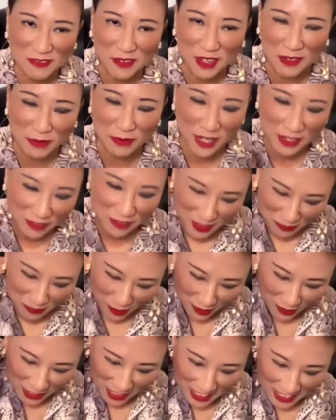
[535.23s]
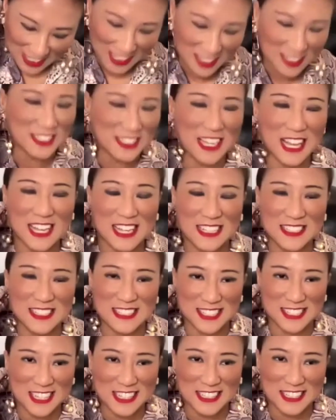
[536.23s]
my previous podcast asked
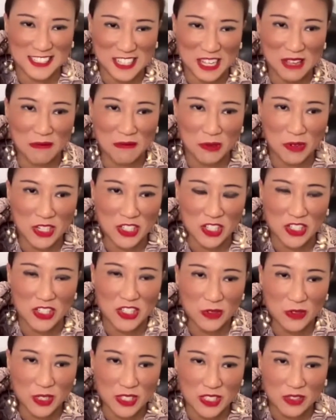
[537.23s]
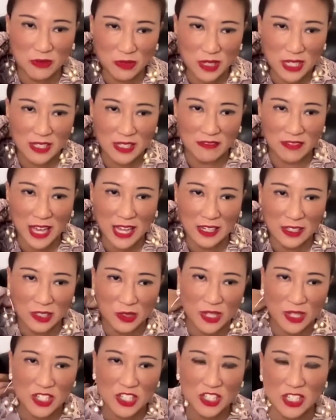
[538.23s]
exactly the same question. So it's a really valid
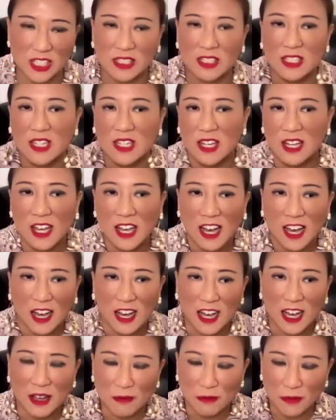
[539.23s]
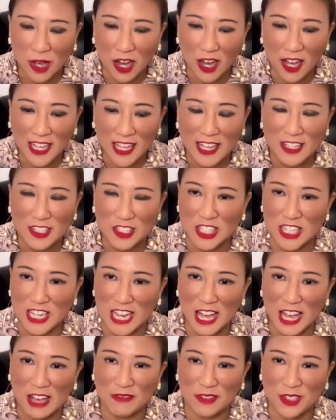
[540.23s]
question. Um, I actually
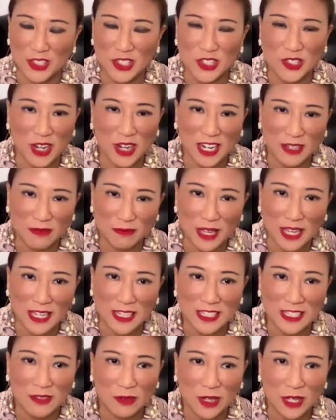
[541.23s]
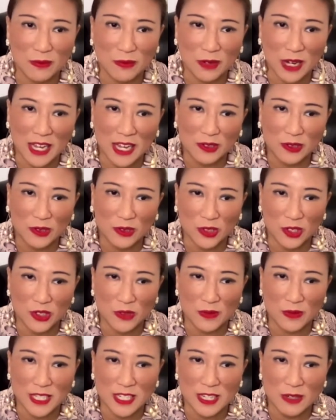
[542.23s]
have an Australian made knitwear brand called
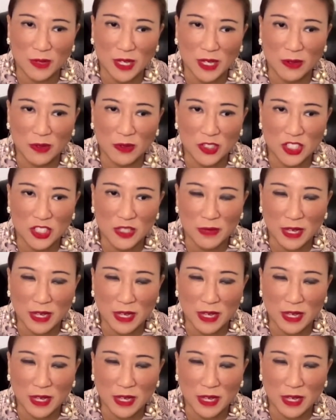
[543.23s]
Umi Knitwear, which is